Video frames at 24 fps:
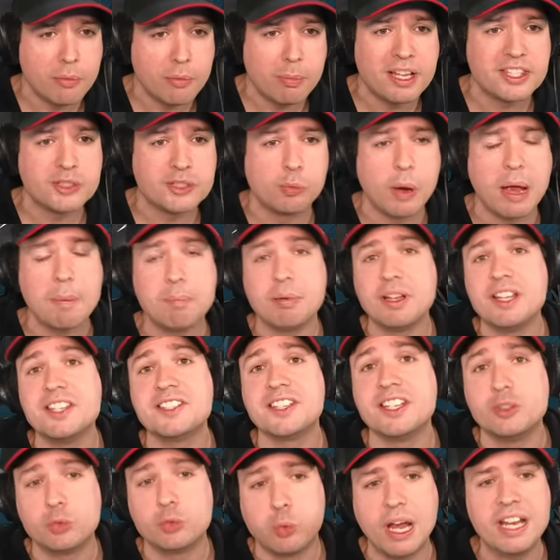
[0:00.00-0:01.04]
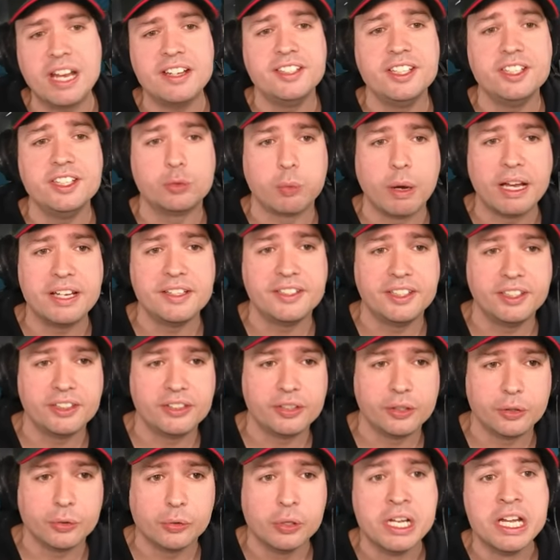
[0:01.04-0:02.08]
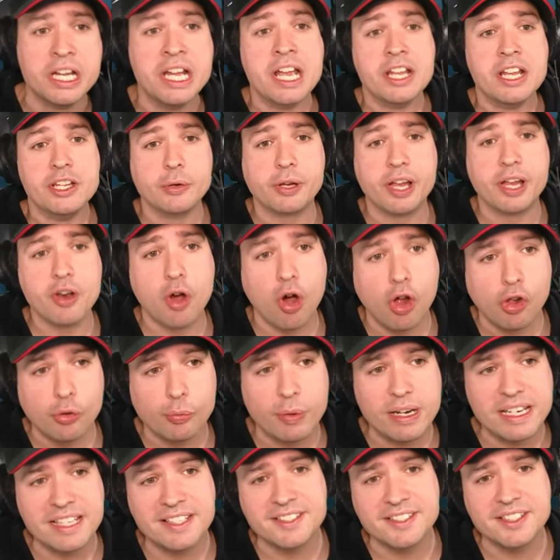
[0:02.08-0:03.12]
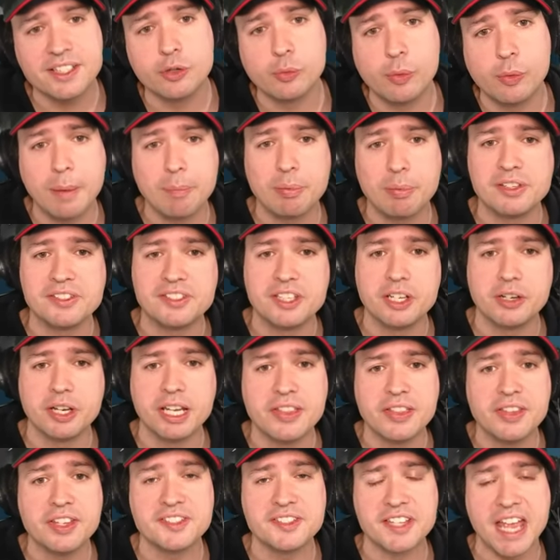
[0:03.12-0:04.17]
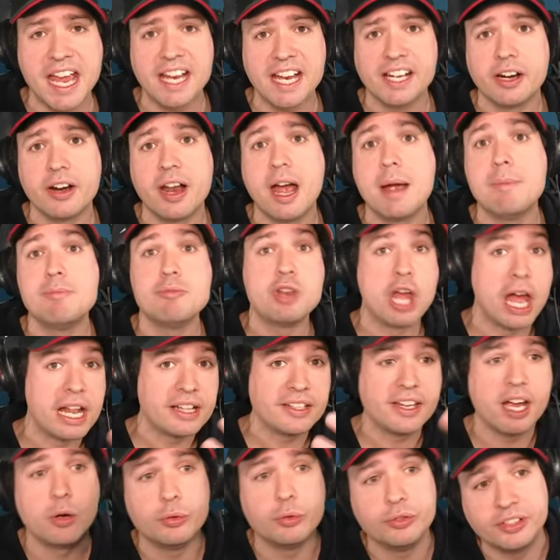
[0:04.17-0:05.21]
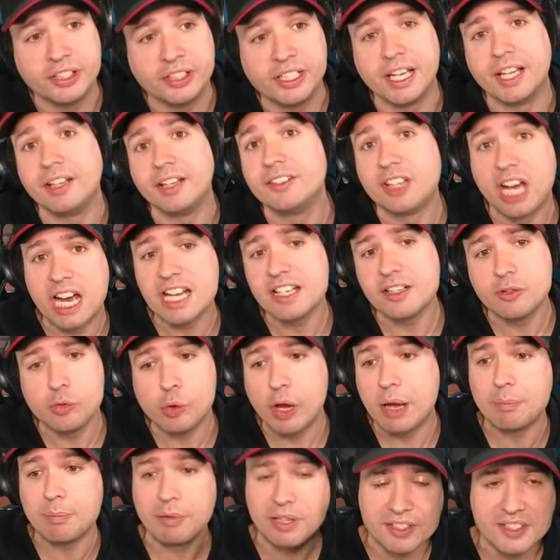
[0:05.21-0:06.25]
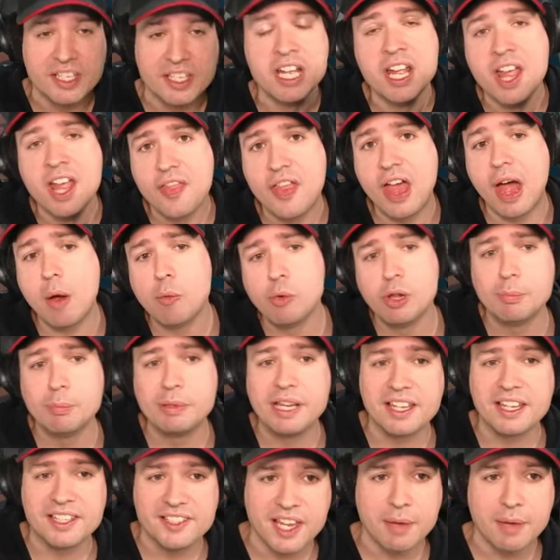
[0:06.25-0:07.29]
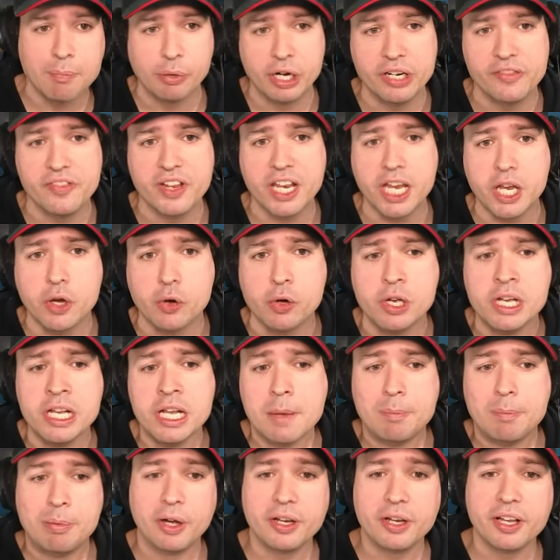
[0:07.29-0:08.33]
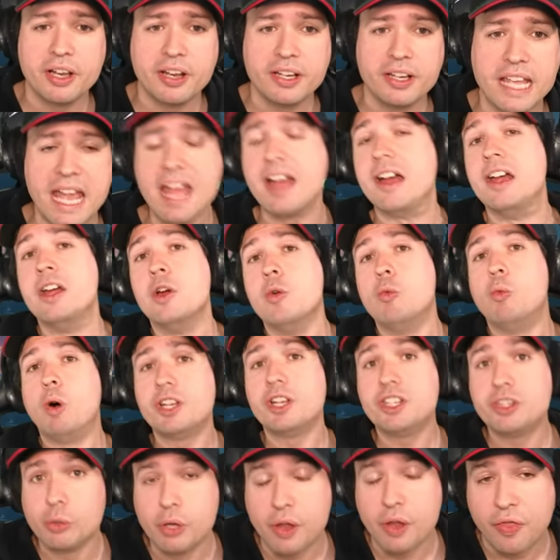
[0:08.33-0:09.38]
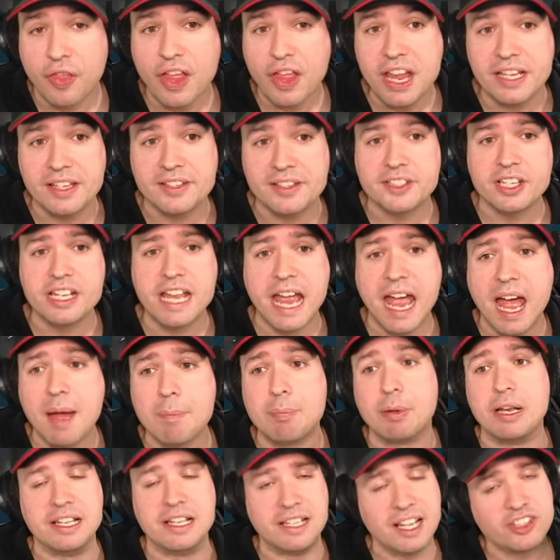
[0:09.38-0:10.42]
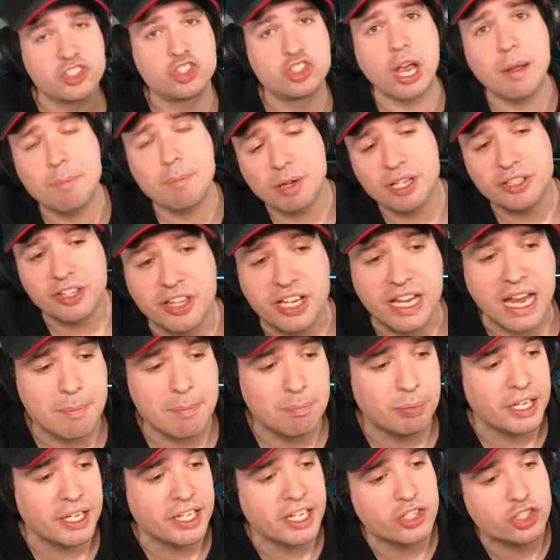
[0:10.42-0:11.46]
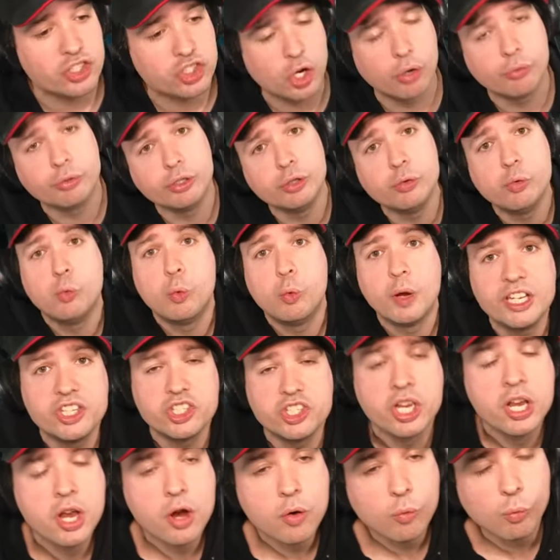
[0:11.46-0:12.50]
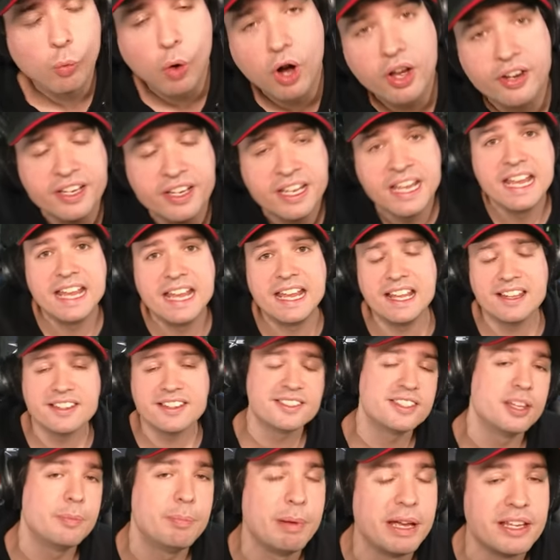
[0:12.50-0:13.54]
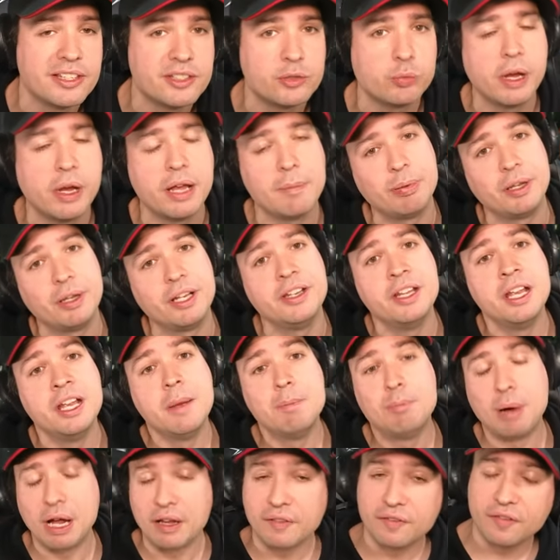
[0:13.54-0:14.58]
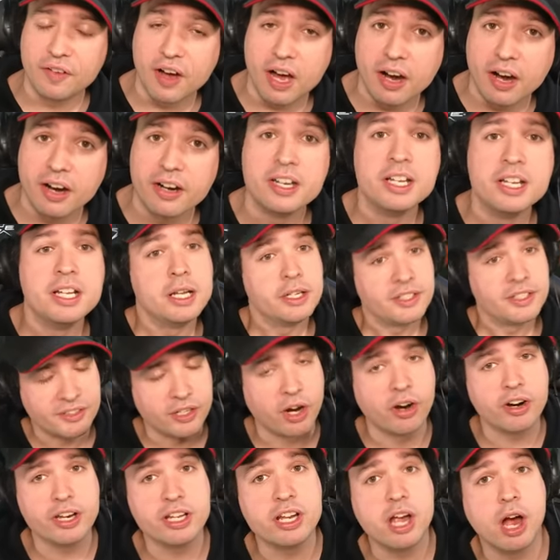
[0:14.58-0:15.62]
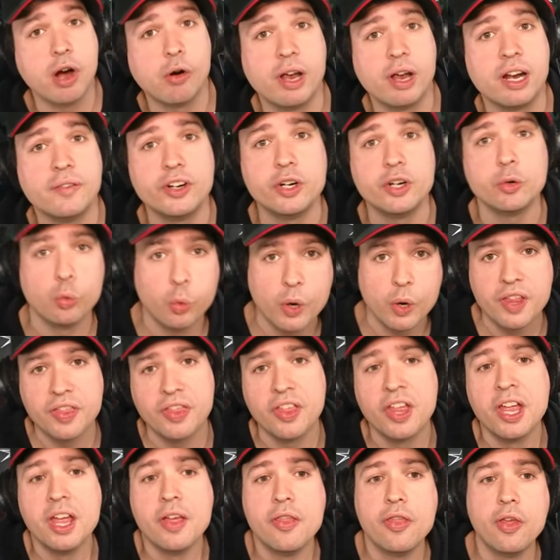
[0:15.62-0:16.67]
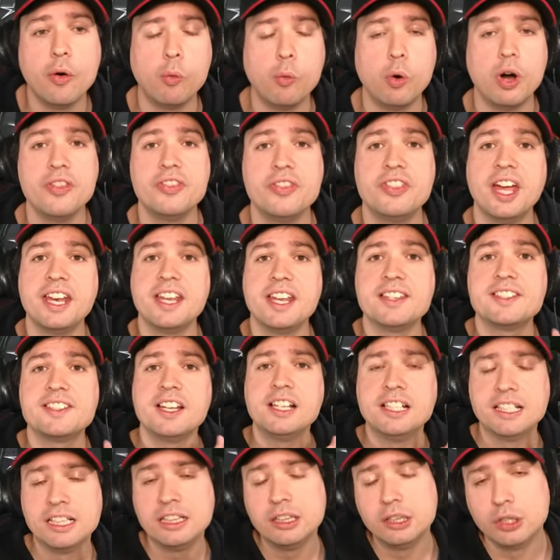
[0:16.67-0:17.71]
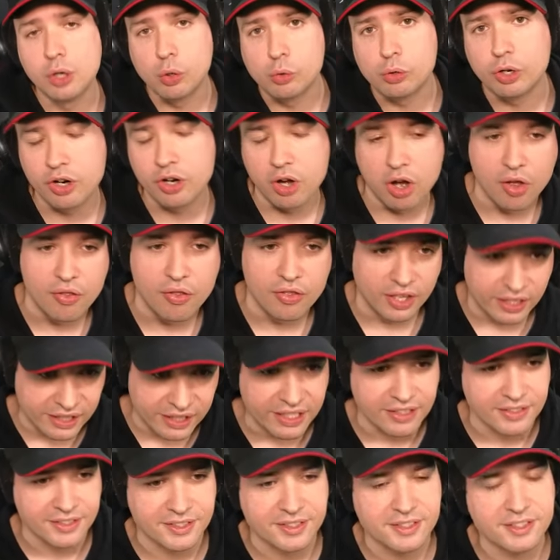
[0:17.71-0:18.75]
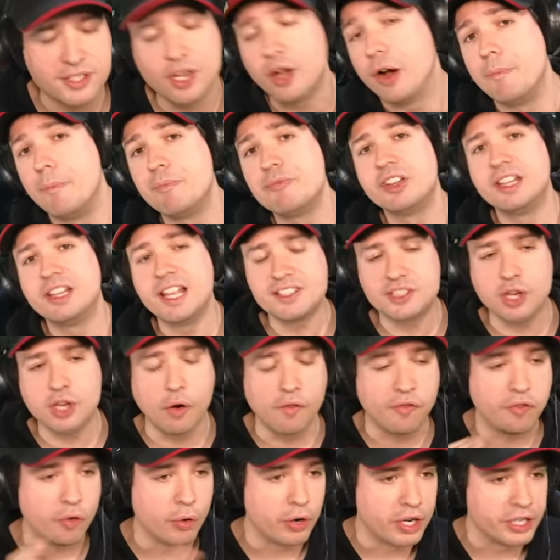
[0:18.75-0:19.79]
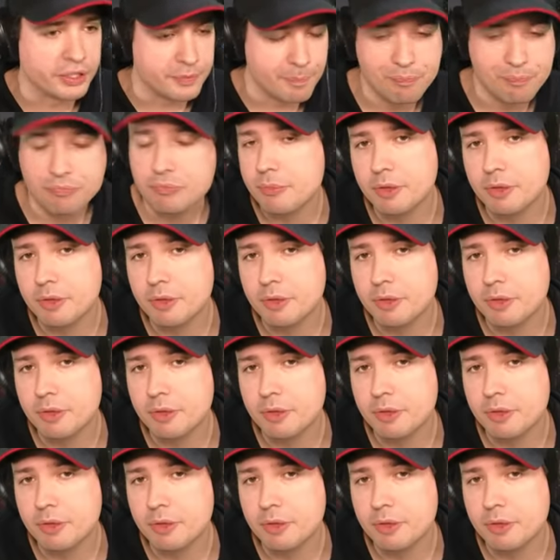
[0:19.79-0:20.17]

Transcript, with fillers: Robots weapons in 2022. You can already see the weapons here in this hangar. I'm not counting in Titan weapons. That will be a separate video. But uh, yeah, what do you think is gonna happen? Let's jump the gameplay and show you which one is the best weapon by far. Starting, however, with the one that is a little lower on the list. So, let's go for it.